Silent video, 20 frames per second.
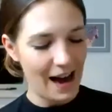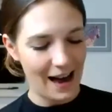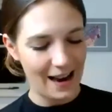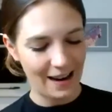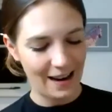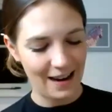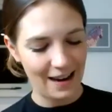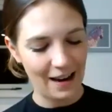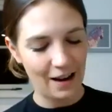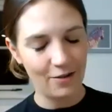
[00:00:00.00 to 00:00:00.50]

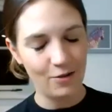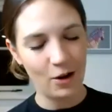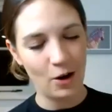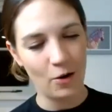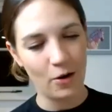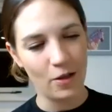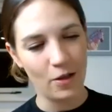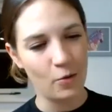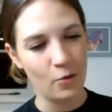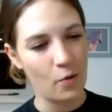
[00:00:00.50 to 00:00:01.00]
and I love a
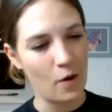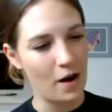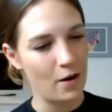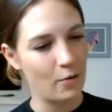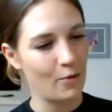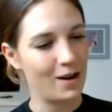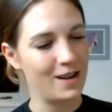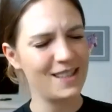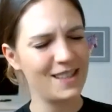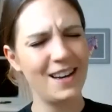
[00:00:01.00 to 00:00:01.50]
lot of the
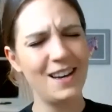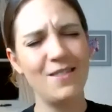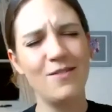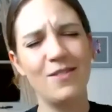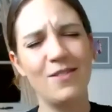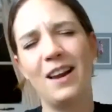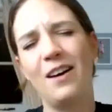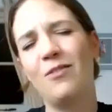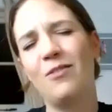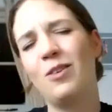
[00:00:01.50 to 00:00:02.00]
white wines. I
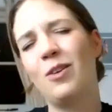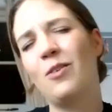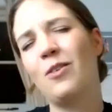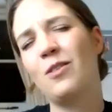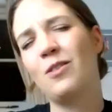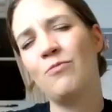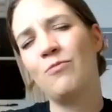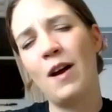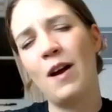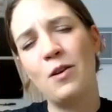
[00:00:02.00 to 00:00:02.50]
even love a lot
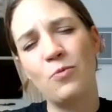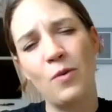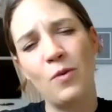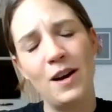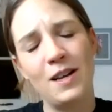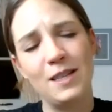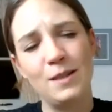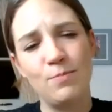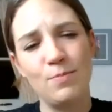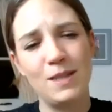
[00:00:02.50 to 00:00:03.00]
of the red
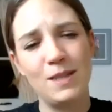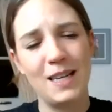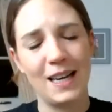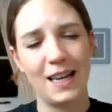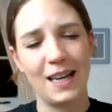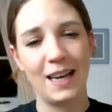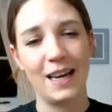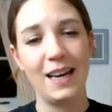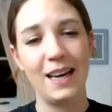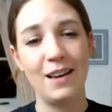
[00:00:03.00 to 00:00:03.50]
wines,
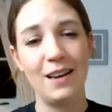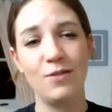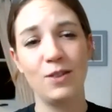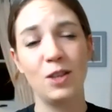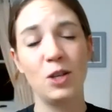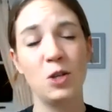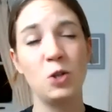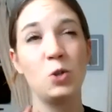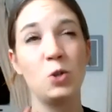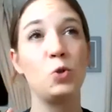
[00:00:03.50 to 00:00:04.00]
particularly
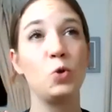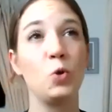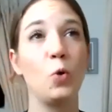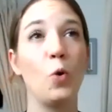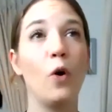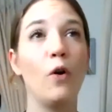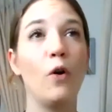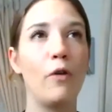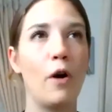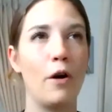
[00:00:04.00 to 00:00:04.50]
even the
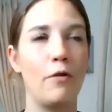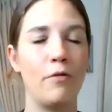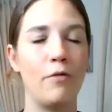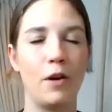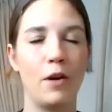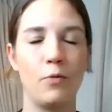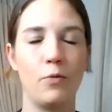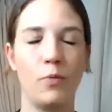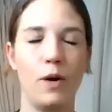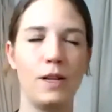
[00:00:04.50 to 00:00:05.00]
Douro
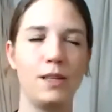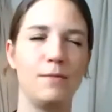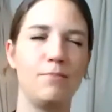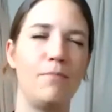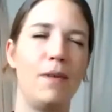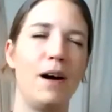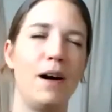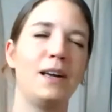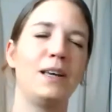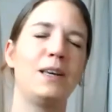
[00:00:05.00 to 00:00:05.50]
red wines.
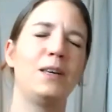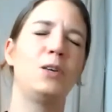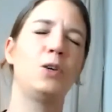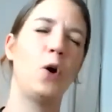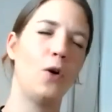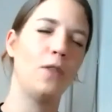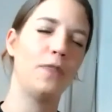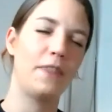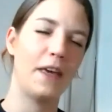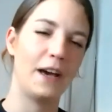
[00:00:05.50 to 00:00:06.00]
My
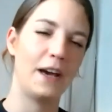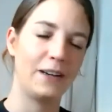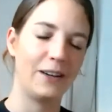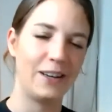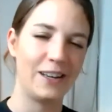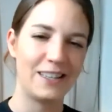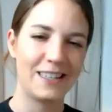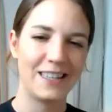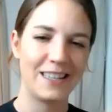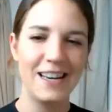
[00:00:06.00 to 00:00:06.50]
God, they're
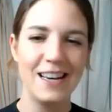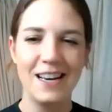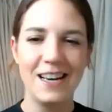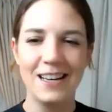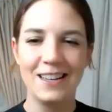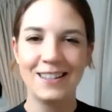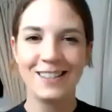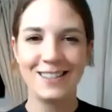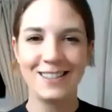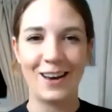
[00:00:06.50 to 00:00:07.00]
good.
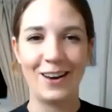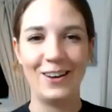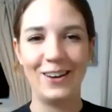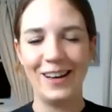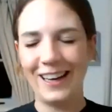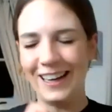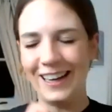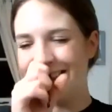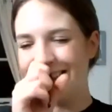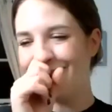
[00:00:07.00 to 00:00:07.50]

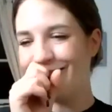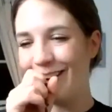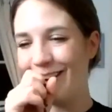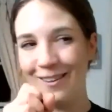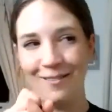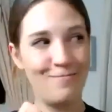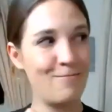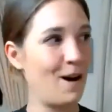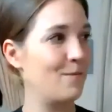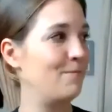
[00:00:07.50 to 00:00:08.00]
So
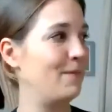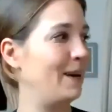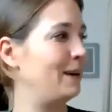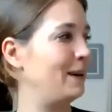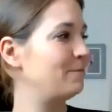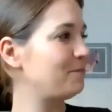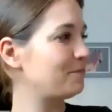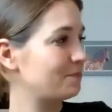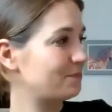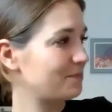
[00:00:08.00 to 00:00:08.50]
pardon
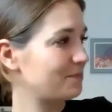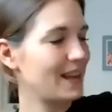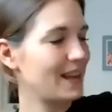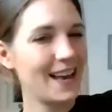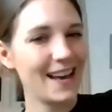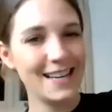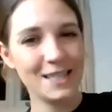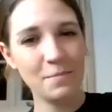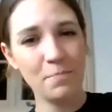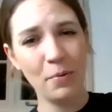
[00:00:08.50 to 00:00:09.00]
me.
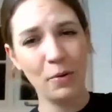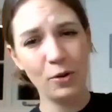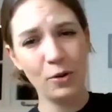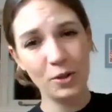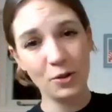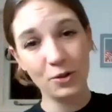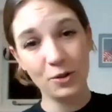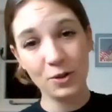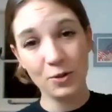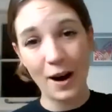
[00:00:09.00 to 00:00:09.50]
Is it
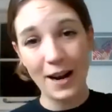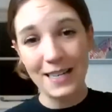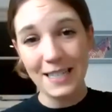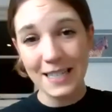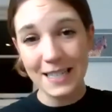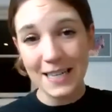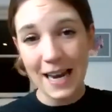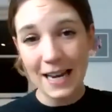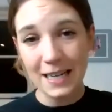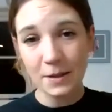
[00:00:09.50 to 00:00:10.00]
Portugal's
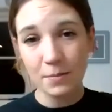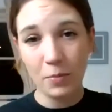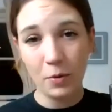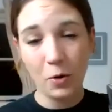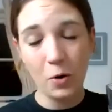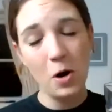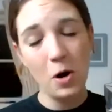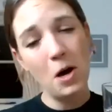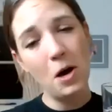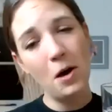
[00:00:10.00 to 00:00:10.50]
greatest
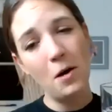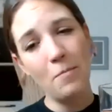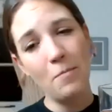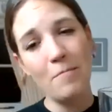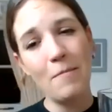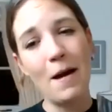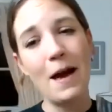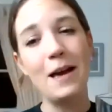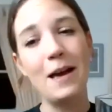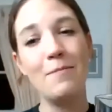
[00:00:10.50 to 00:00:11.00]
export?
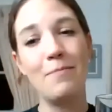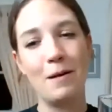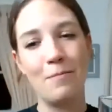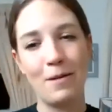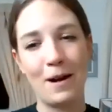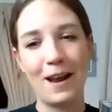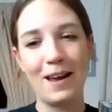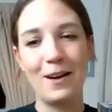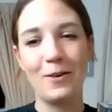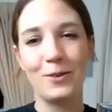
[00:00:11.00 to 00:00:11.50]
Maybe,
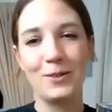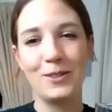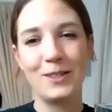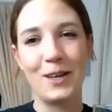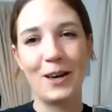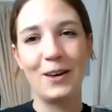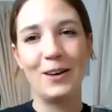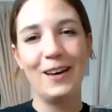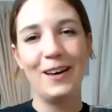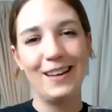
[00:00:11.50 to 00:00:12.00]
but I
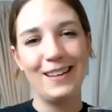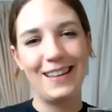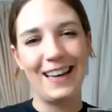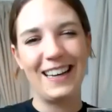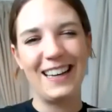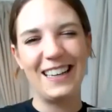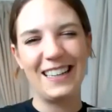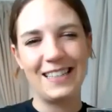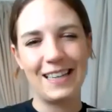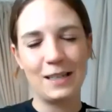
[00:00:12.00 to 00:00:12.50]
also
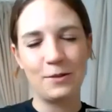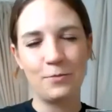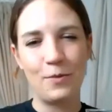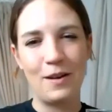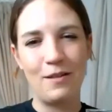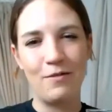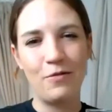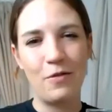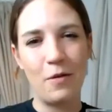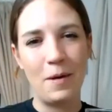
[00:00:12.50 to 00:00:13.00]
think it does
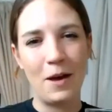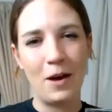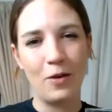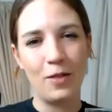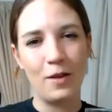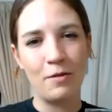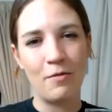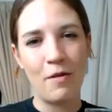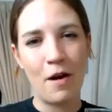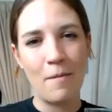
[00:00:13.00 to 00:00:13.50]
win for me
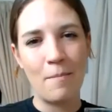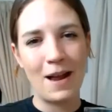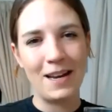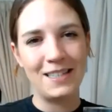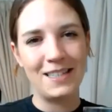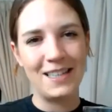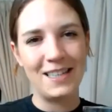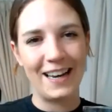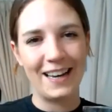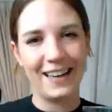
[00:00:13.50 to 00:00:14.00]
on the
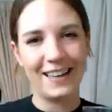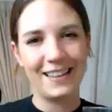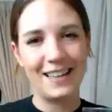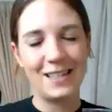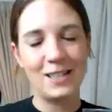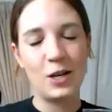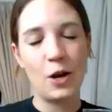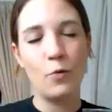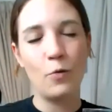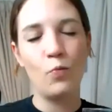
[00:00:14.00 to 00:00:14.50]
romantic.
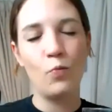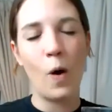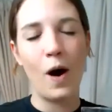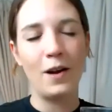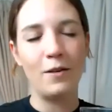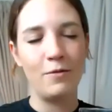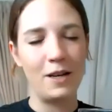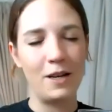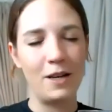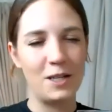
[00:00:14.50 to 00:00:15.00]
There's no
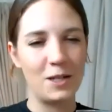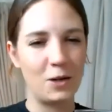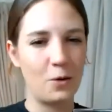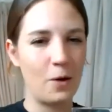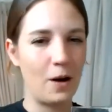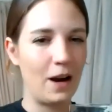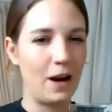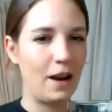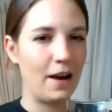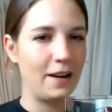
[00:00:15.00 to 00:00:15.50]
wine region
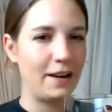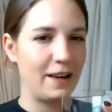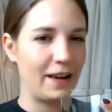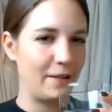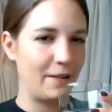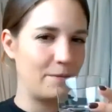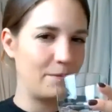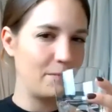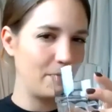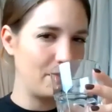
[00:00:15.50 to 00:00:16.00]
quite like
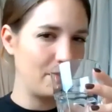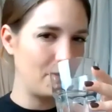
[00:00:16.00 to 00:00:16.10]
it.